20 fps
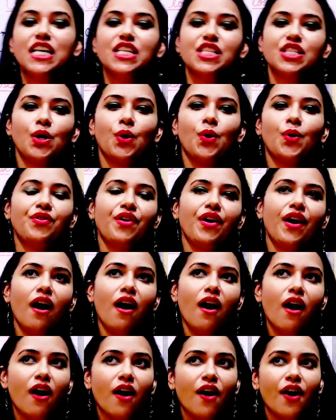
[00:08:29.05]
So there
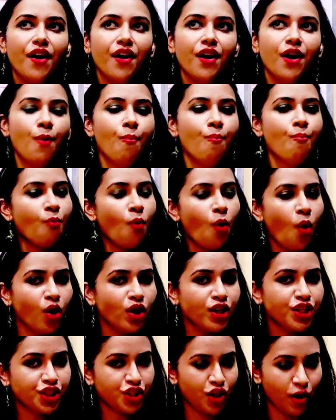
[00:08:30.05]
are
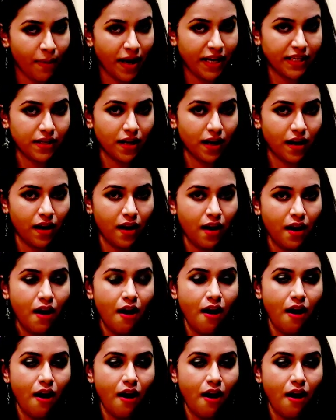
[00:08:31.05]
more stomata